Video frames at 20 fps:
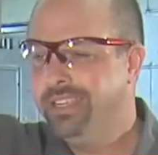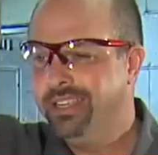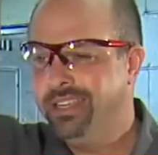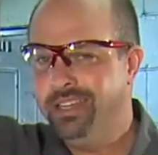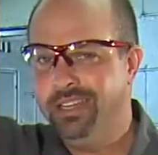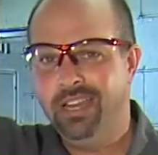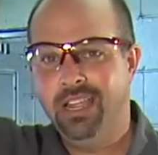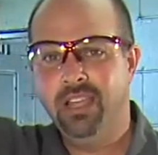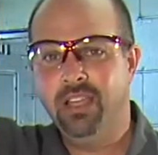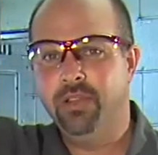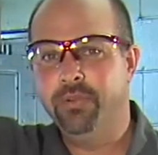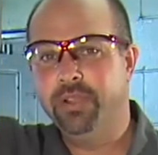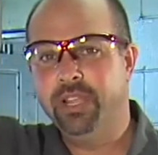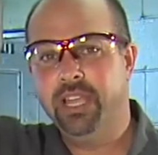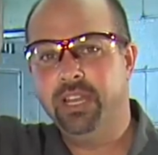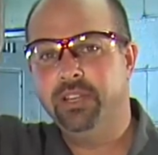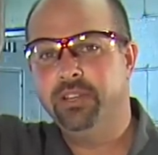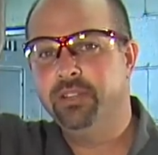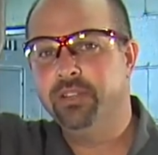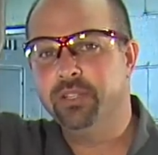Now all we got
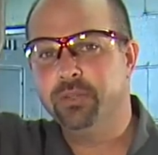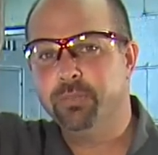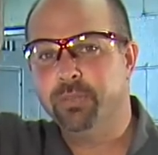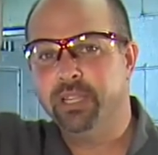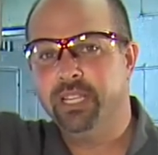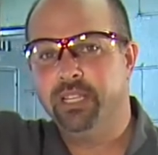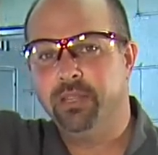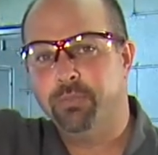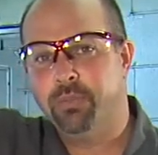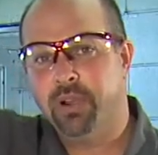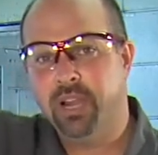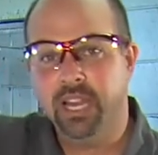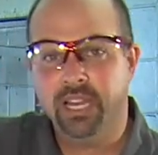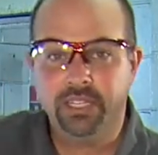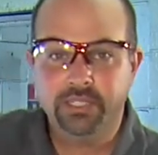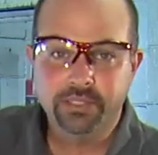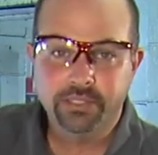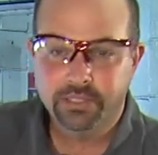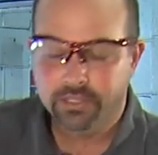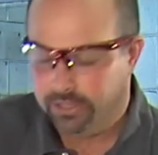to do is bleed the
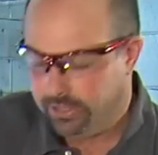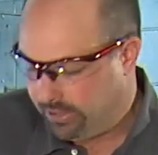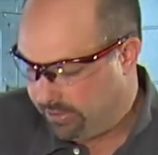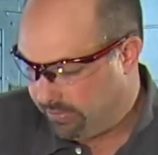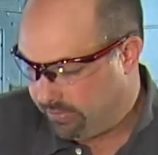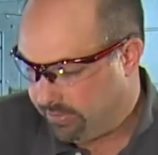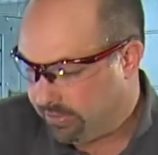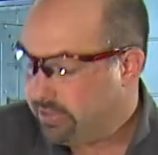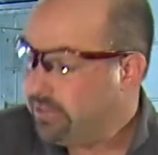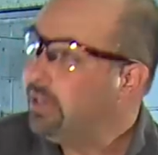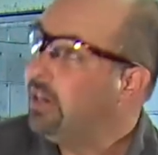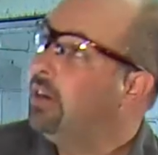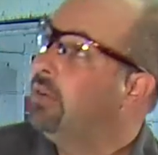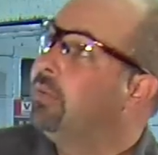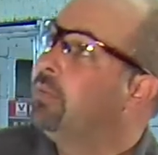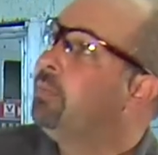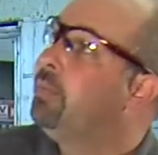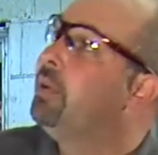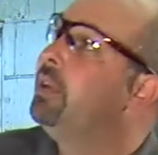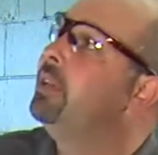brakes. We'll start
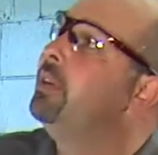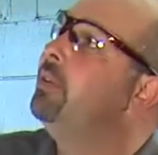with putting